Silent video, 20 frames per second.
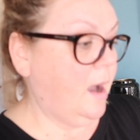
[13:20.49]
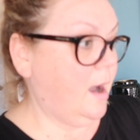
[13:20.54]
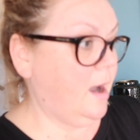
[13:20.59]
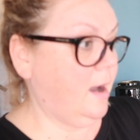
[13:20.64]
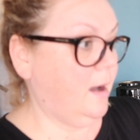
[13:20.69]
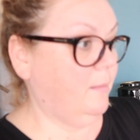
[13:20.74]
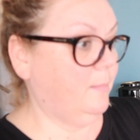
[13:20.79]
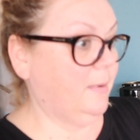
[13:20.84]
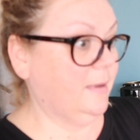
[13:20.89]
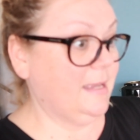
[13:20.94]

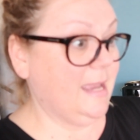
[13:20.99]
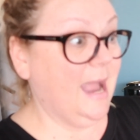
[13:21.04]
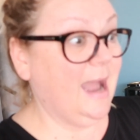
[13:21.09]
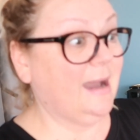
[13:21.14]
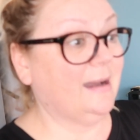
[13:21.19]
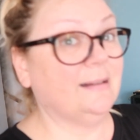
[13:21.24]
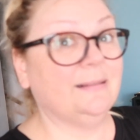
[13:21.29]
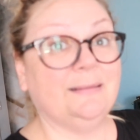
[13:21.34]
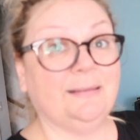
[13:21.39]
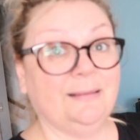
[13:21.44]
Uh, but
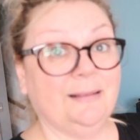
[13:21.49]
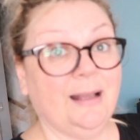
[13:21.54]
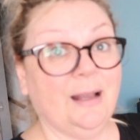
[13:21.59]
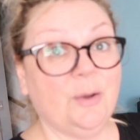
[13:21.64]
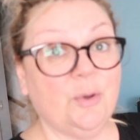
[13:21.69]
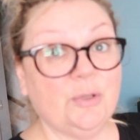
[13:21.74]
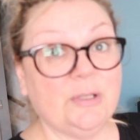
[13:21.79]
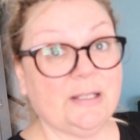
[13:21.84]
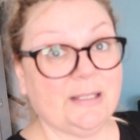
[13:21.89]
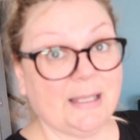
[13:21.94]
yeah,
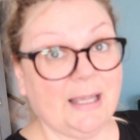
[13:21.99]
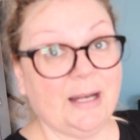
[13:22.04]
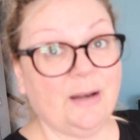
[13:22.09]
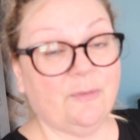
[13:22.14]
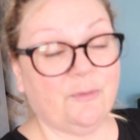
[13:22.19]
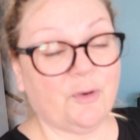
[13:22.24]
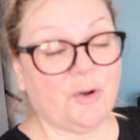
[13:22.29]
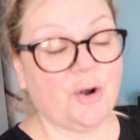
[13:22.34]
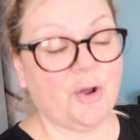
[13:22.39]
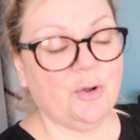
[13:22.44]
who's
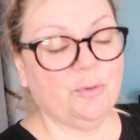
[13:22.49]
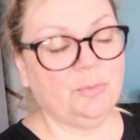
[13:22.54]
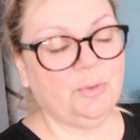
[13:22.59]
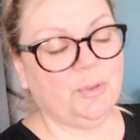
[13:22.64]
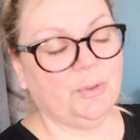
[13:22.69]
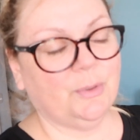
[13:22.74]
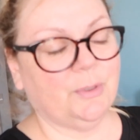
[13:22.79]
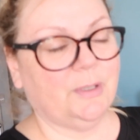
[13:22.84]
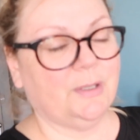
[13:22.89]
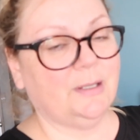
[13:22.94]
excited for a
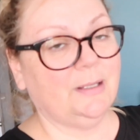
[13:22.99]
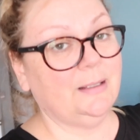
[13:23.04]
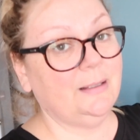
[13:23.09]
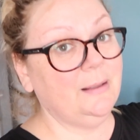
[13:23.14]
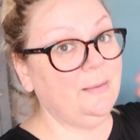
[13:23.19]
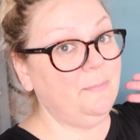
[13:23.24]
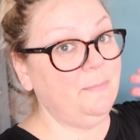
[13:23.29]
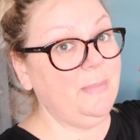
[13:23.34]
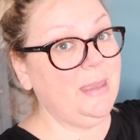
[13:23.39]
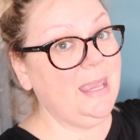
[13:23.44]
home tour?
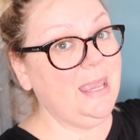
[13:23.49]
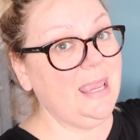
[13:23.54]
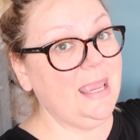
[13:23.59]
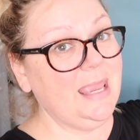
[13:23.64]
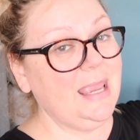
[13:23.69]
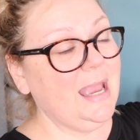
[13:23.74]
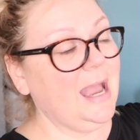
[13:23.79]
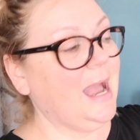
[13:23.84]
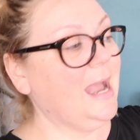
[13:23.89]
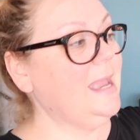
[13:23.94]

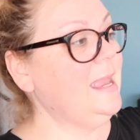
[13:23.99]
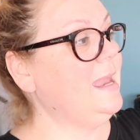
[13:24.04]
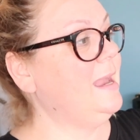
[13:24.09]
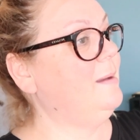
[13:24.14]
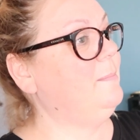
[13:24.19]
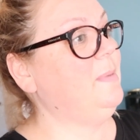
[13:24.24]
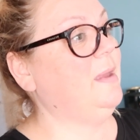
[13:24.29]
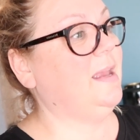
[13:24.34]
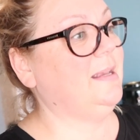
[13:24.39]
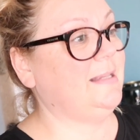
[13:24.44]
Me, I
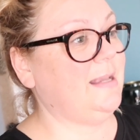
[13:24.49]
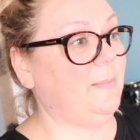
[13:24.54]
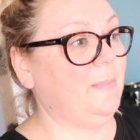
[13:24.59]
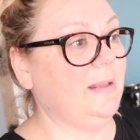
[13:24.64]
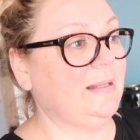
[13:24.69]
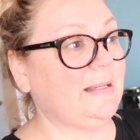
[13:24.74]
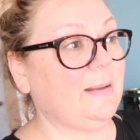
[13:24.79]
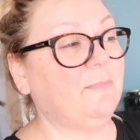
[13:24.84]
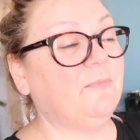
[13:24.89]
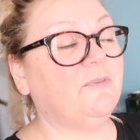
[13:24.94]
am, because that
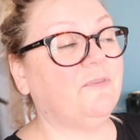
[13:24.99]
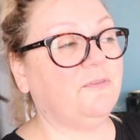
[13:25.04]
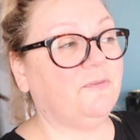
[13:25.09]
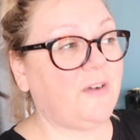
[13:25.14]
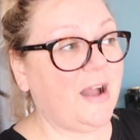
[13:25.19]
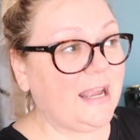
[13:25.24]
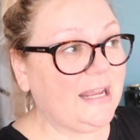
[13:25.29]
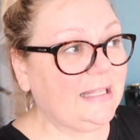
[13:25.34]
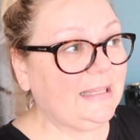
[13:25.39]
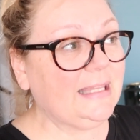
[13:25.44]
means I'm
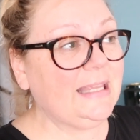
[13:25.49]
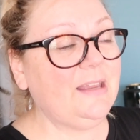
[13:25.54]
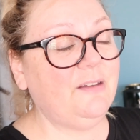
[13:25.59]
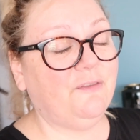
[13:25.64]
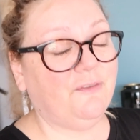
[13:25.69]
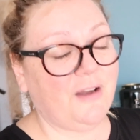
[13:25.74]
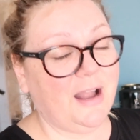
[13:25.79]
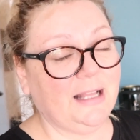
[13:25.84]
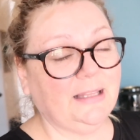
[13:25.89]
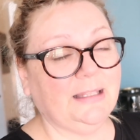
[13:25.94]
finally,
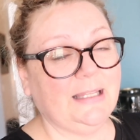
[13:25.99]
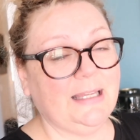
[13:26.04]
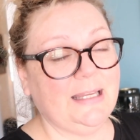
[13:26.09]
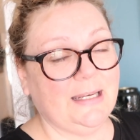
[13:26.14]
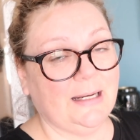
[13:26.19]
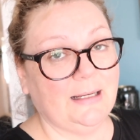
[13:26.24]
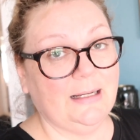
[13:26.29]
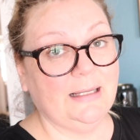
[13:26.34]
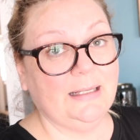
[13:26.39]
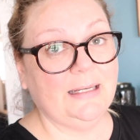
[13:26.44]
finally
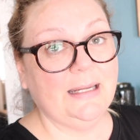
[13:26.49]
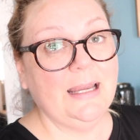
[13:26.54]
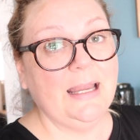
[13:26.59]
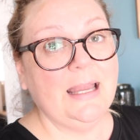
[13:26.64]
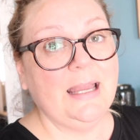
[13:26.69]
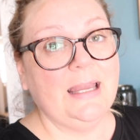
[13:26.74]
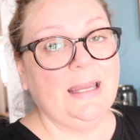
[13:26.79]
done.